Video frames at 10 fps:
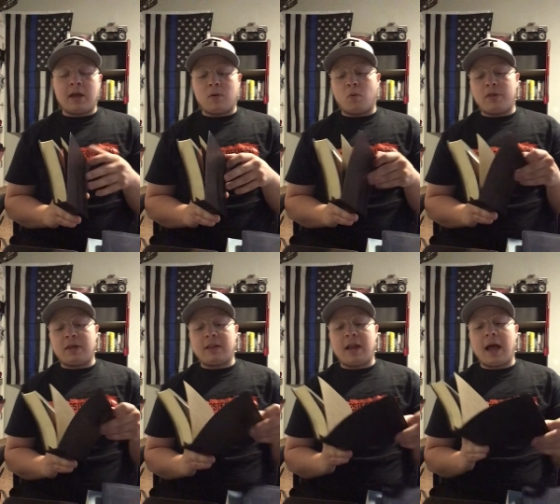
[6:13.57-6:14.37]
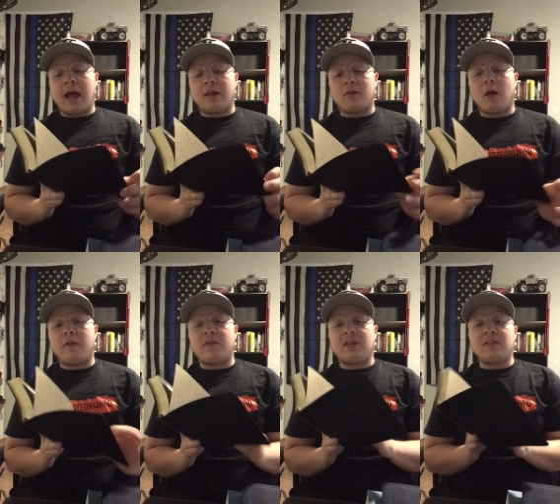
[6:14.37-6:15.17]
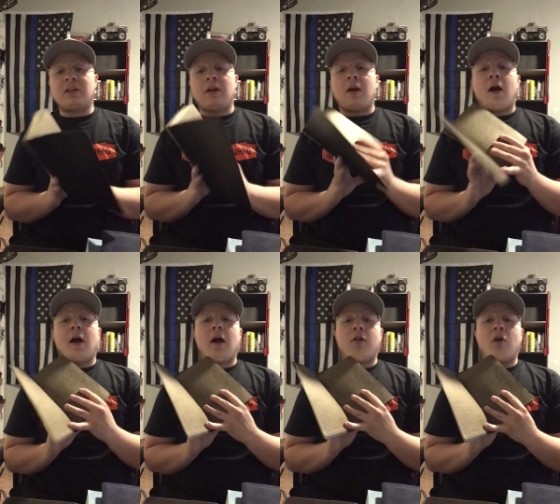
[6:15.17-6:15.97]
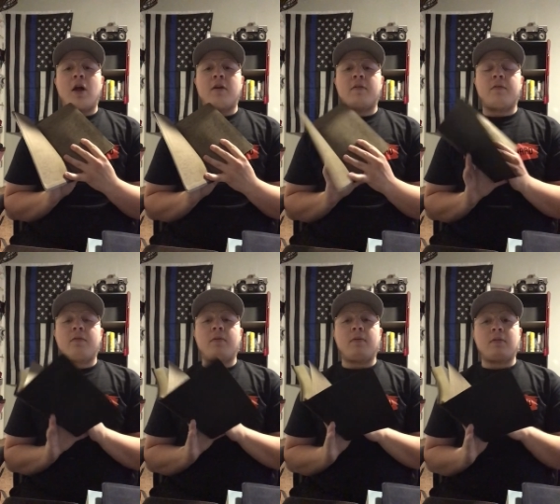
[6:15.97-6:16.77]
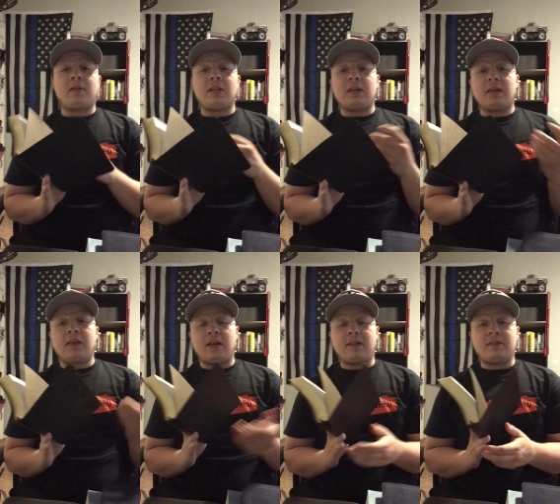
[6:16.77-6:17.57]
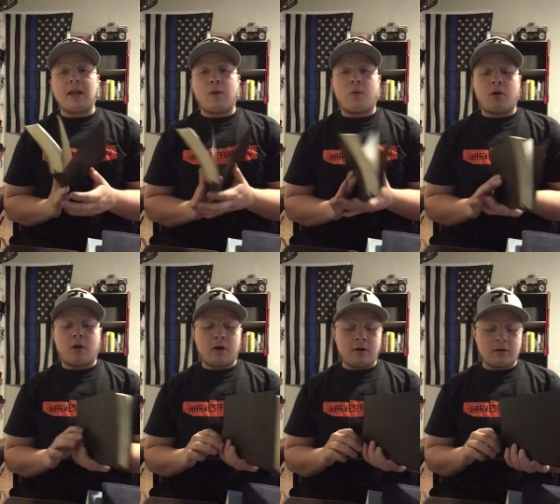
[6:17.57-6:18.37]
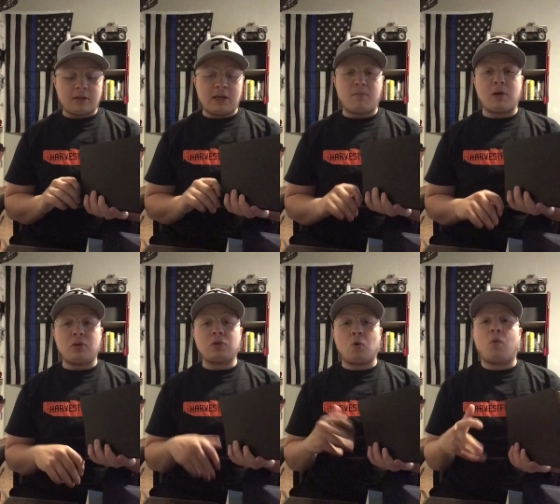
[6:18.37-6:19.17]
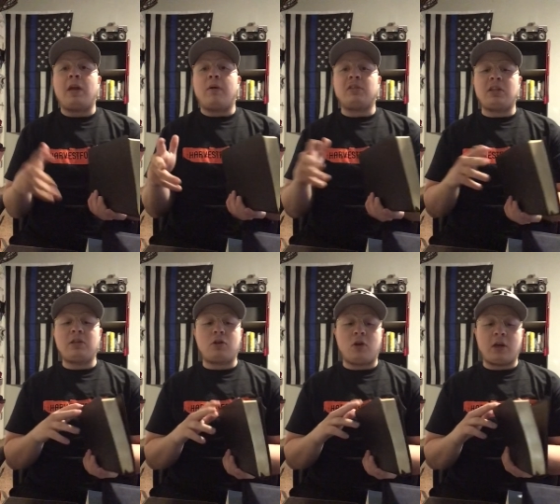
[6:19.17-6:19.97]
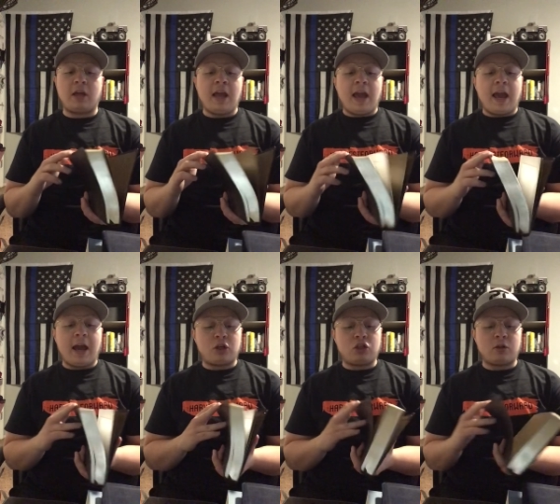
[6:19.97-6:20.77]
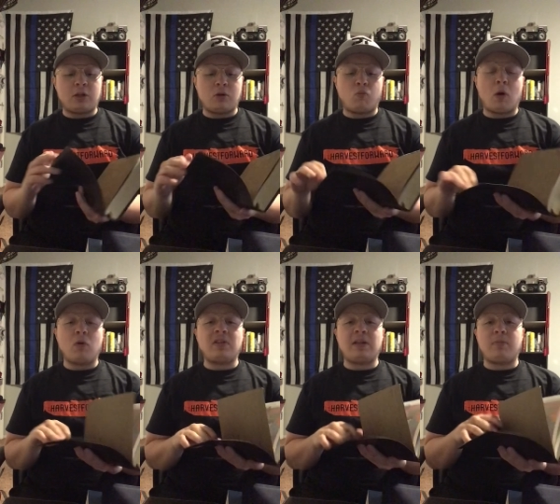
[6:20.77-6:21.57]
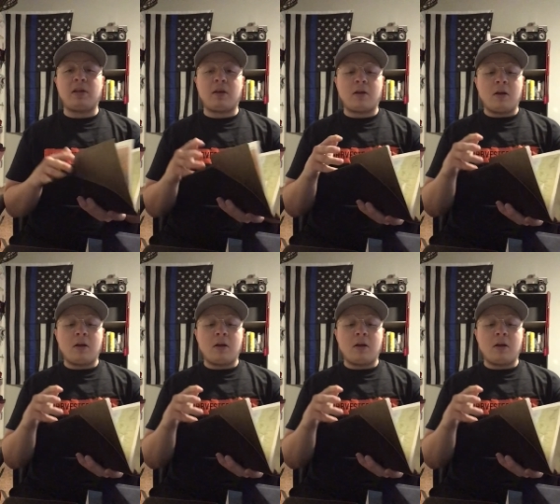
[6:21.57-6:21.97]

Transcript: And one thing that I love is a lot of the kids that were in middle school when I was interning actually wrote something